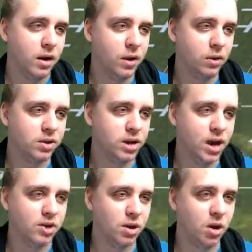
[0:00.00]
I think those
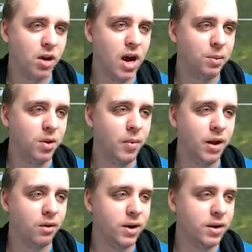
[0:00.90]
guys are all
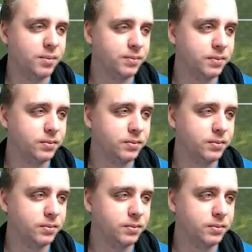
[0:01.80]
complimentary.